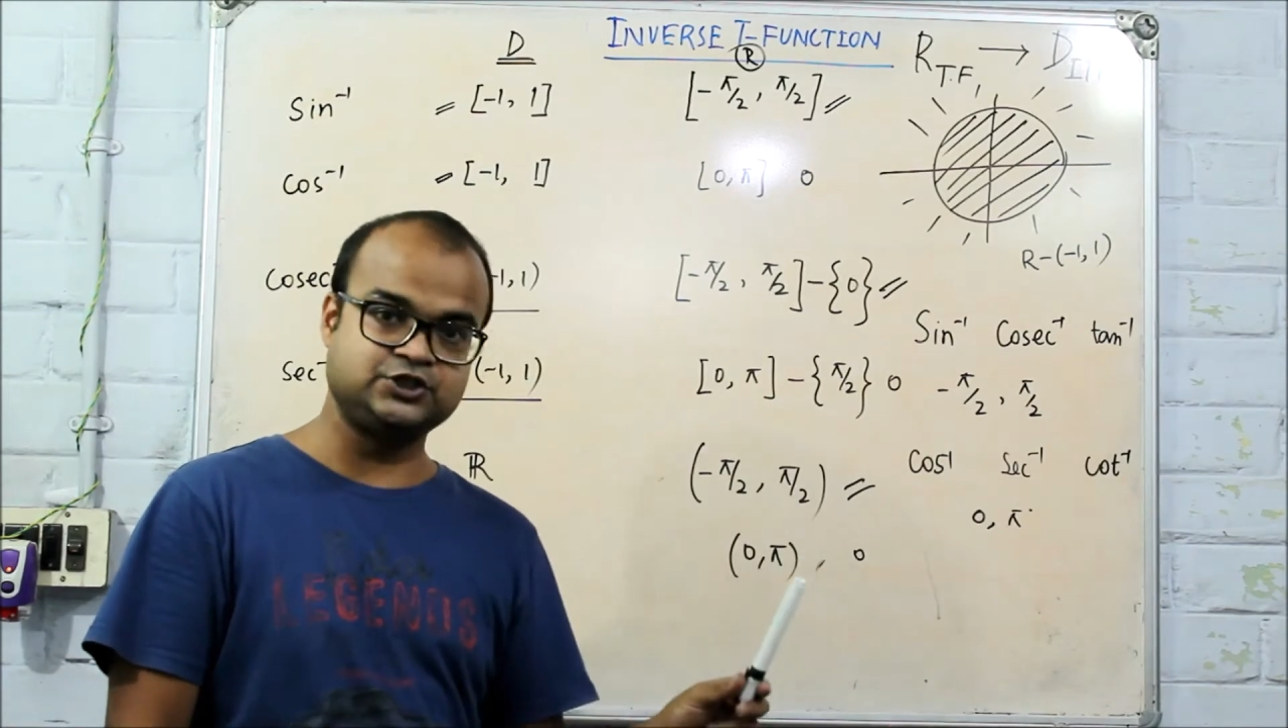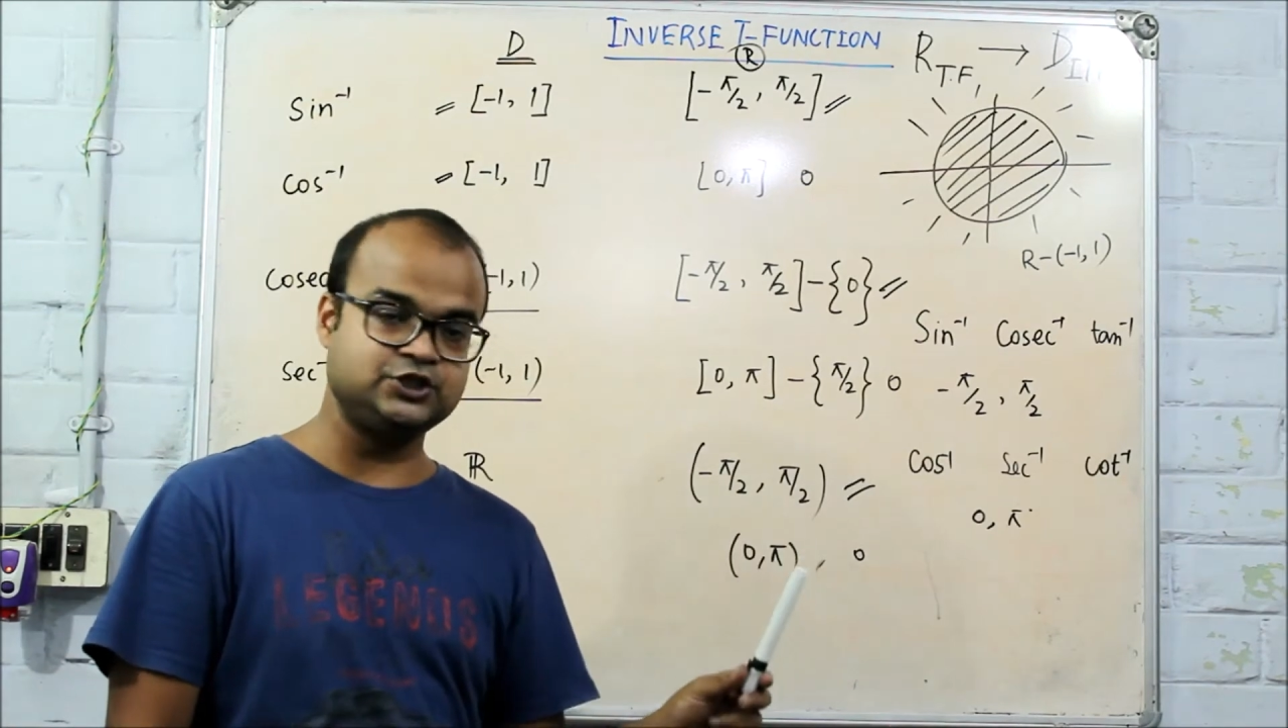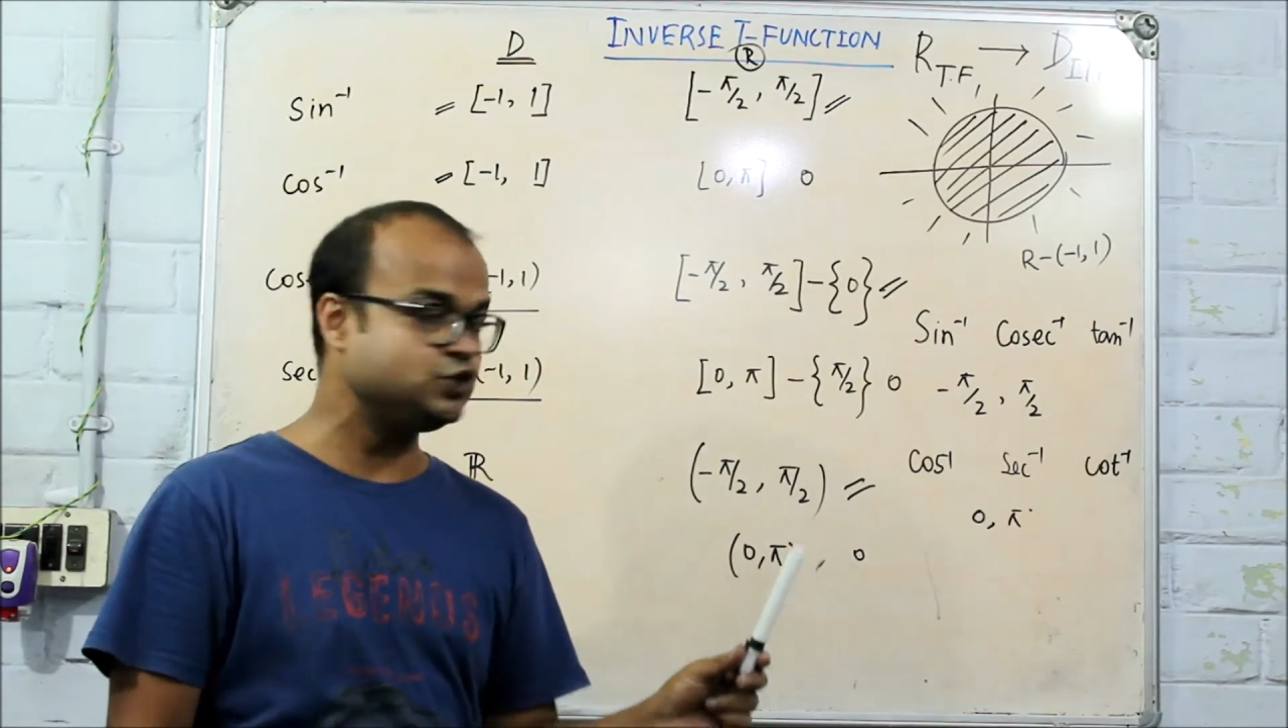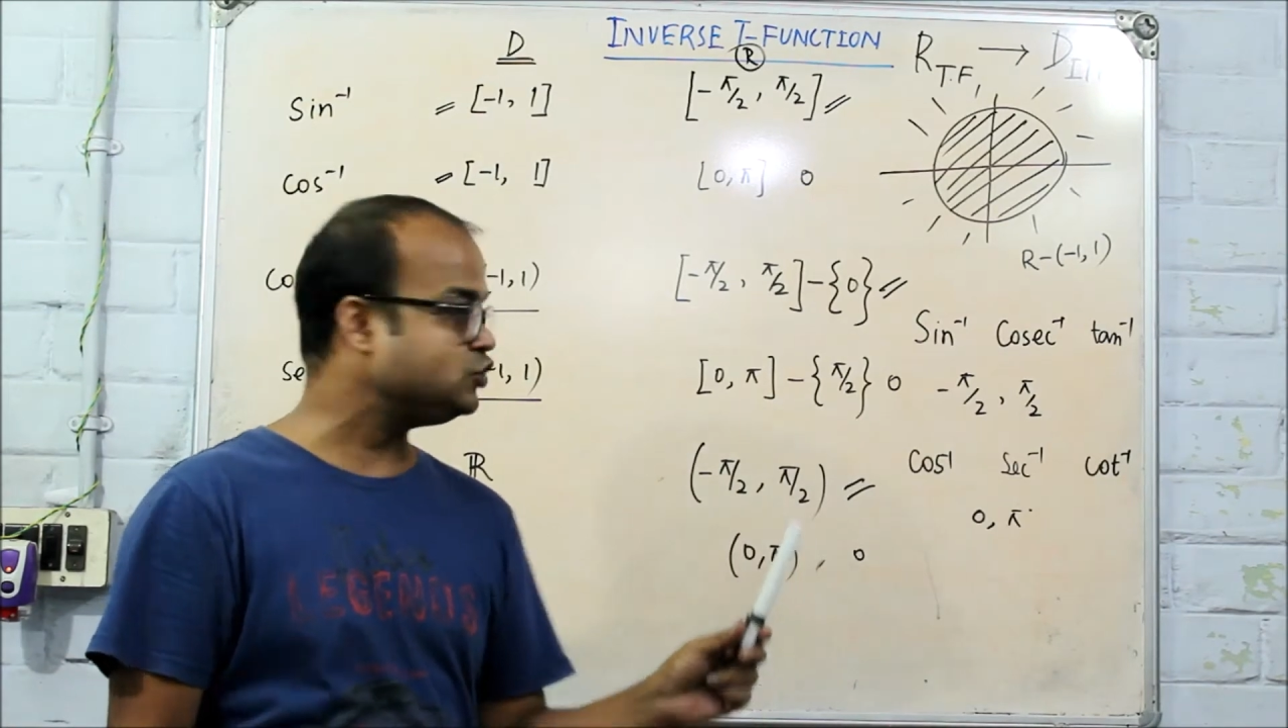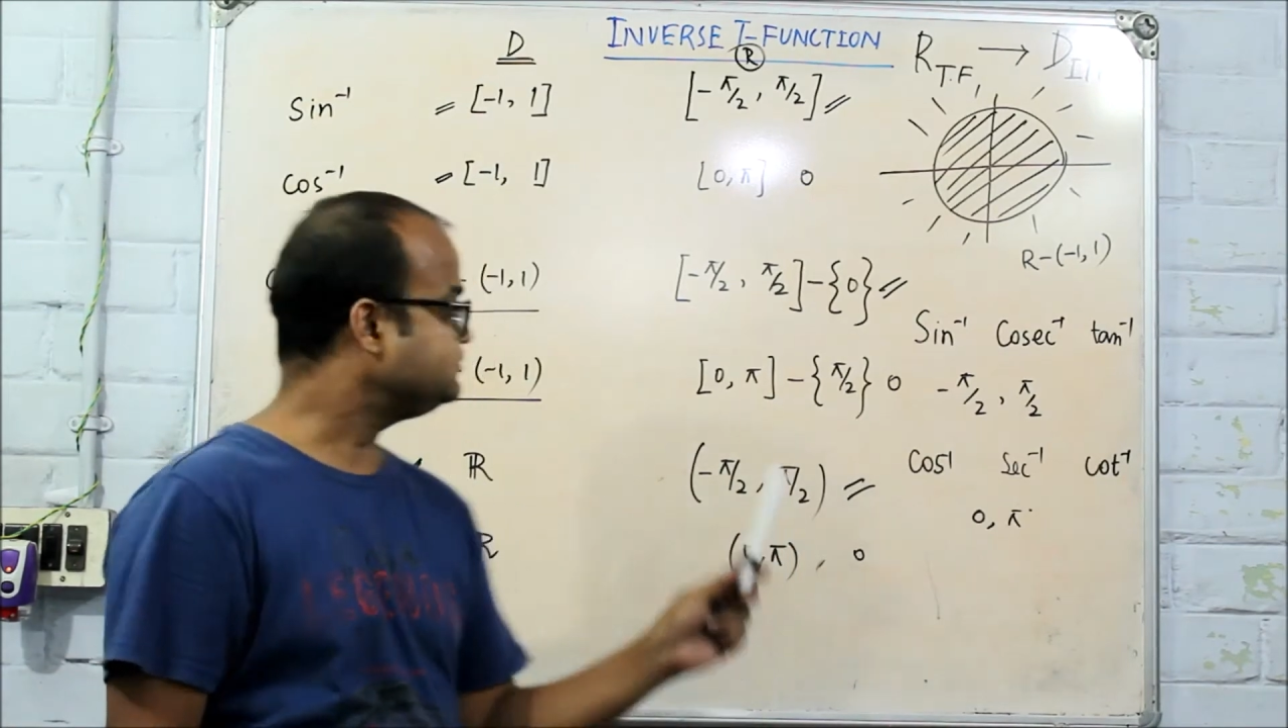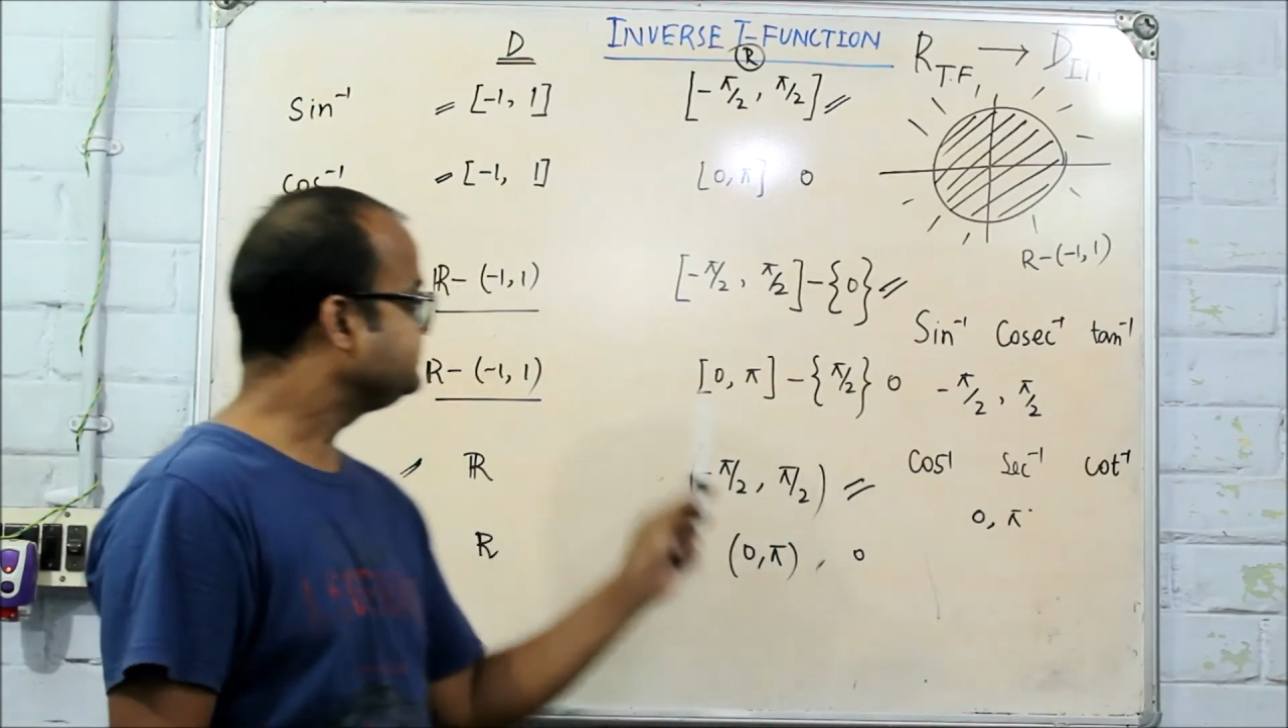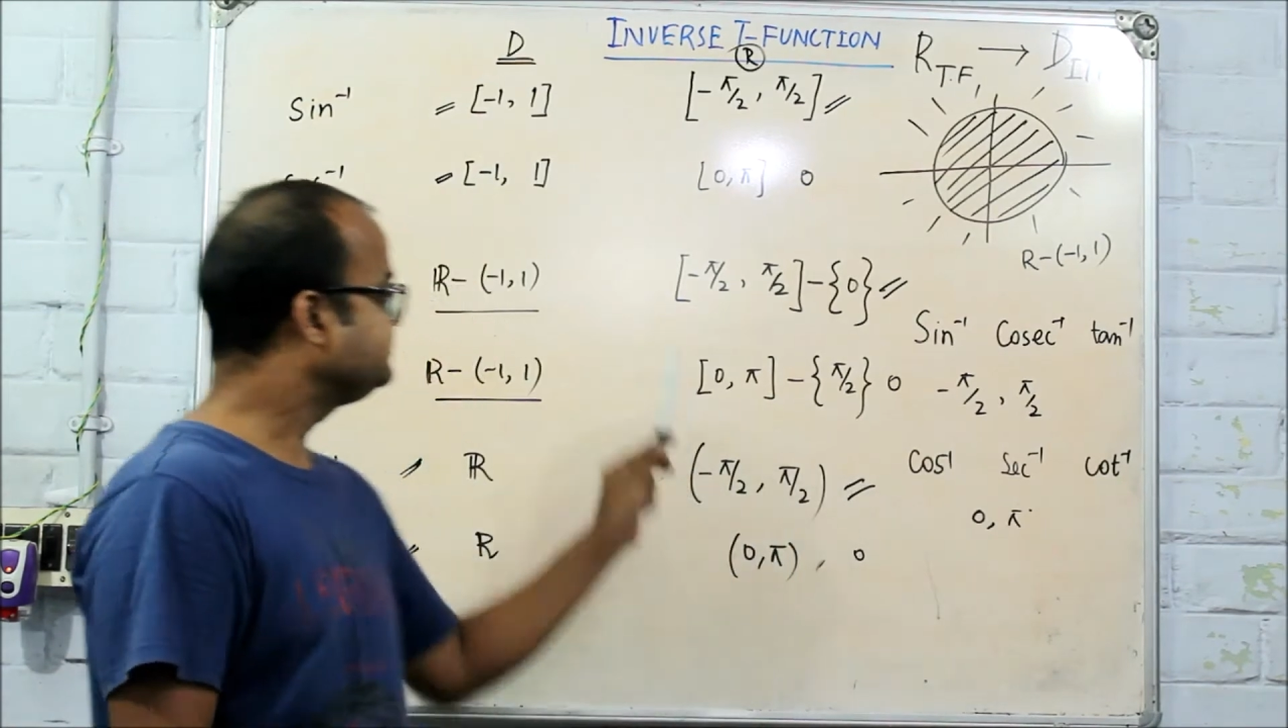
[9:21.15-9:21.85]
0,